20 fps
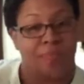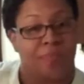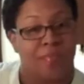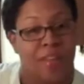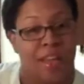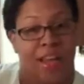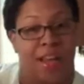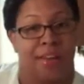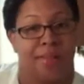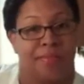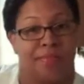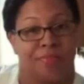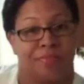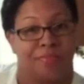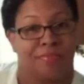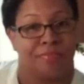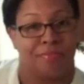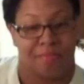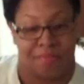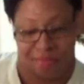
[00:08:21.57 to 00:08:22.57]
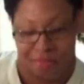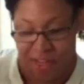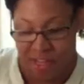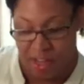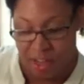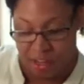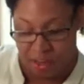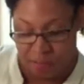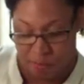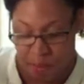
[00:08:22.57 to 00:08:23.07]
That
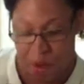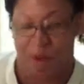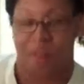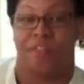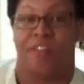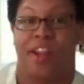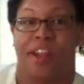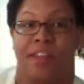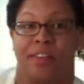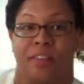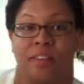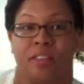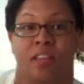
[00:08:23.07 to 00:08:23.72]
is perfect.